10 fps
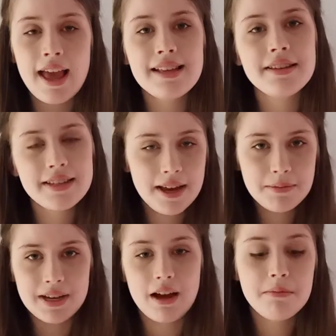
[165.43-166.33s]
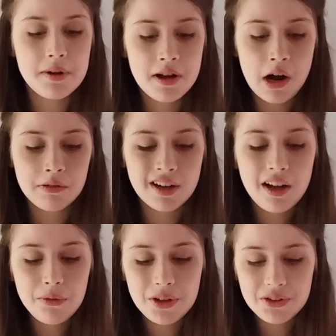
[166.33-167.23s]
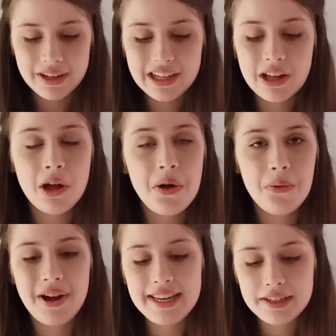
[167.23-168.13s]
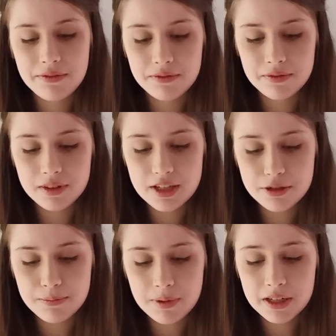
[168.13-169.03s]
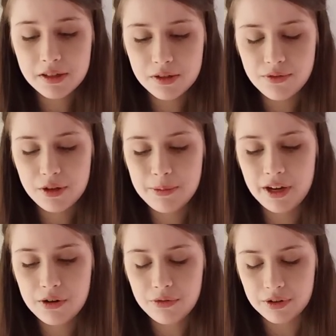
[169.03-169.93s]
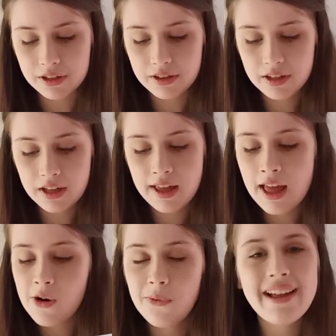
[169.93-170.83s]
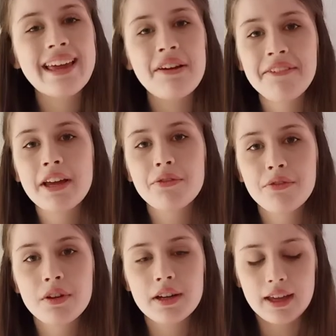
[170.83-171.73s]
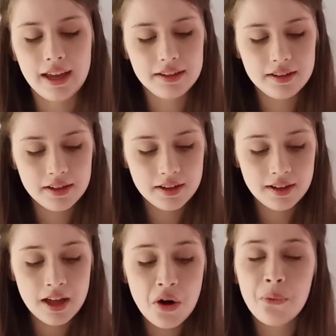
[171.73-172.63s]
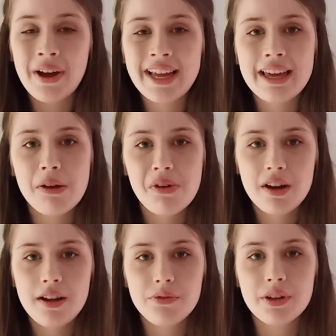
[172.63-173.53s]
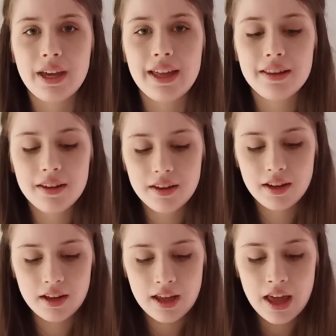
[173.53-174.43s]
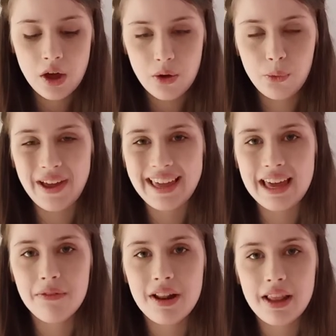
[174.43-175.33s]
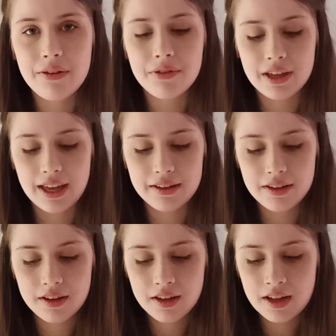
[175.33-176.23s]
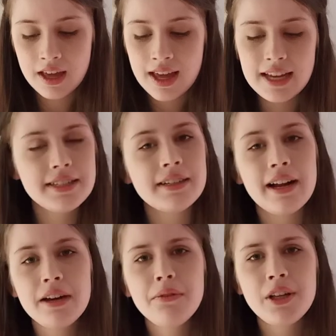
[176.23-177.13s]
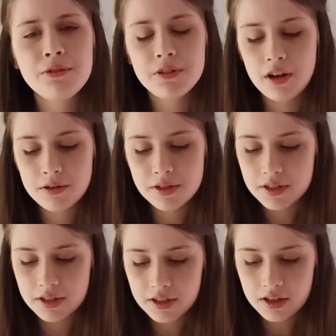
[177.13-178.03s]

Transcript: At the same time, we're all wondering when this period will be over. When can we have fun again? When can we love again? And when can we live again? Is there anyone who knows?